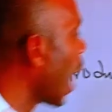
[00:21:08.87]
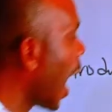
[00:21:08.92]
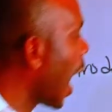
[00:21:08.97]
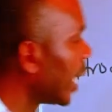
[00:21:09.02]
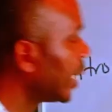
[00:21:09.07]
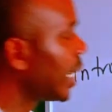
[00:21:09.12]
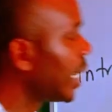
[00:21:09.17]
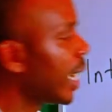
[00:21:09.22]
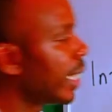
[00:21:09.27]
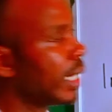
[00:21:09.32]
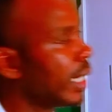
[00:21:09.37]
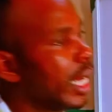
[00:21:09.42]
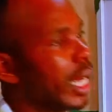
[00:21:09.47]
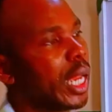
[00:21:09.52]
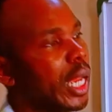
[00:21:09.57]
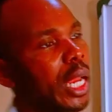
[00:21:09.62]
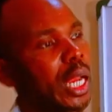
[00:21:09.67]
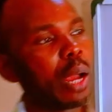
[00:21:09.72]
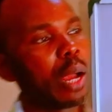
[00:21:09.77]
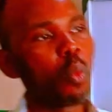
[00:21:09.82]
And
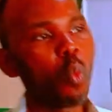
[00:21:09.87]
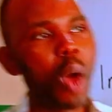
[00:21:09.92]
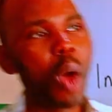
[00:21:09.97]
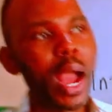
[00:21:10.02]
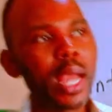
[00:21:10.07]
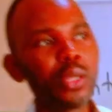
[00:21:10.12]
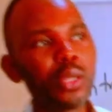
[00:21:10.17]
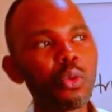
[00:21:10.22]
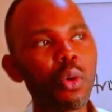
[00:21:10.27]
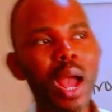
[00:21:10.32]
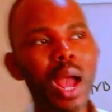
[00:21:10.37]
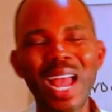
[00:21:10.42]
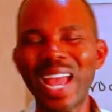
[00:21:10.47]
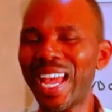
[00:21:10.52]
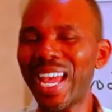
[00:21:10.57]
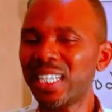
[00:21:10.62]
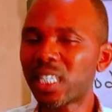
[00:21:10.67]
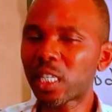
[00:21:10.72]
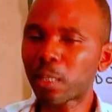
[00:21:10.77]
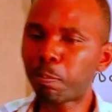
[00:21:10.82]
then while you are
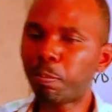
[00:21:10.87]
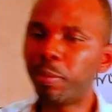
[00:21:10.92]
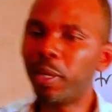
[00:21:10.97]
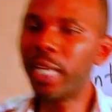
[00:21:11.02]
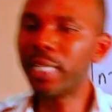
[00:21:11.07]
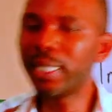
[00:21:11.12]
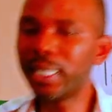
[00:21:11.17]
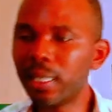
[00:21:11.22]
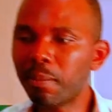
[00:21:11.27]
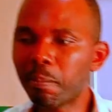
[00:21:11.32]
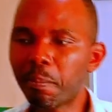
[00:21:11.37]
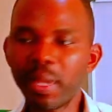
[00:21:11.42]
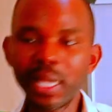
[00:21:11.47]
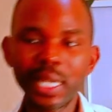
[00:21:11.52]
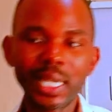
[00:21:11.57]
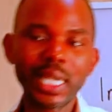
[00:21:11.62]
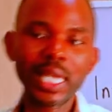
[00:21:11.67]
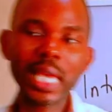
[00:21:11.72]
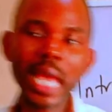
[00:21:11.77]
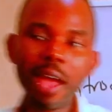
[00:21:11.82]
explaining,
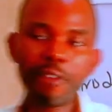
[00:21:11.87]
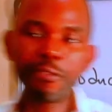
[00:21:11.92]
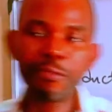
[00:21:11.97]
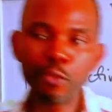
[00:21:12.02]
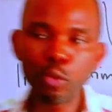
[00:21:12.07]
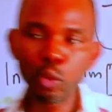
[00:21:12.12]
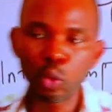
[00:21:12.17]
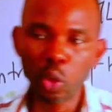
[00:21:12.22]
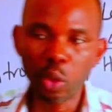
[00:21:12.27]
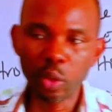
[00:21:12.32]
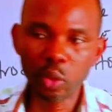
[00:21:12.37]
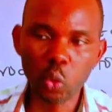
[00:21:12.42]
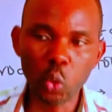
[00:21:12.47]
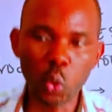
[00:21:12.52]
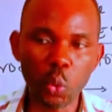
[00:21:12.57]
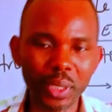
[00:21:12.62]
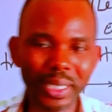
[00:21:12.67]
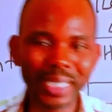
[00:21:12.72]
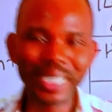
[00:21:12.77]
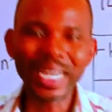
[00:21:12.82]
be careful not to